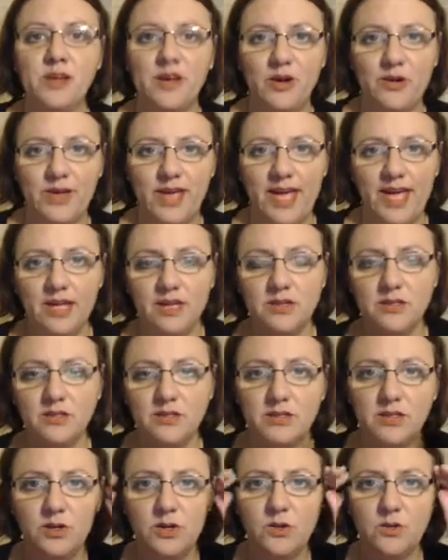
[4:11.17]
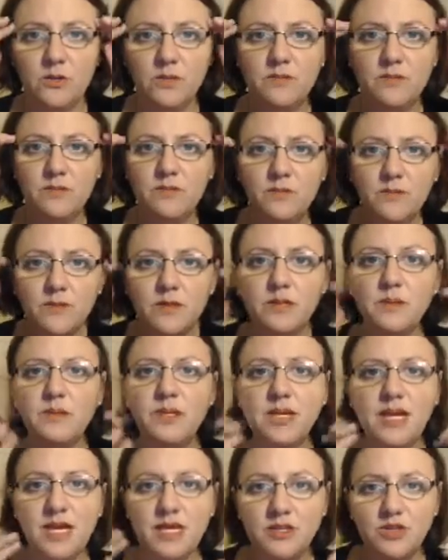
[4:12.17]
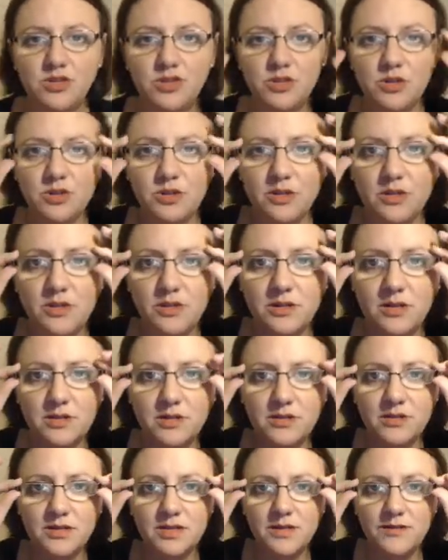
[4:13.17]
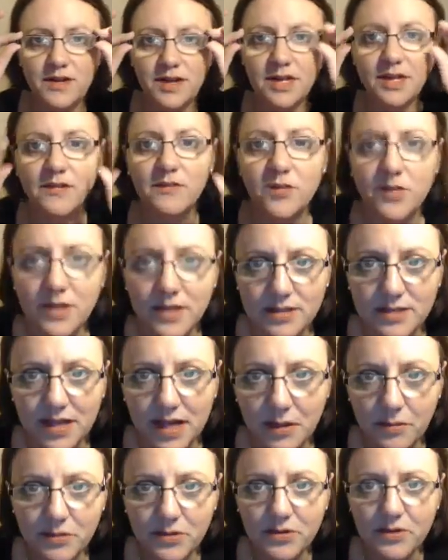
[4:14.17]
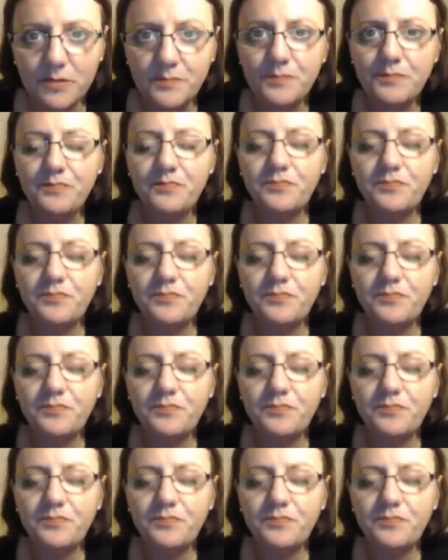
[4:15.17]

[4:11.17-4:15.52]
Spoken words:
Okay, so let me kind of see if I can give you an example.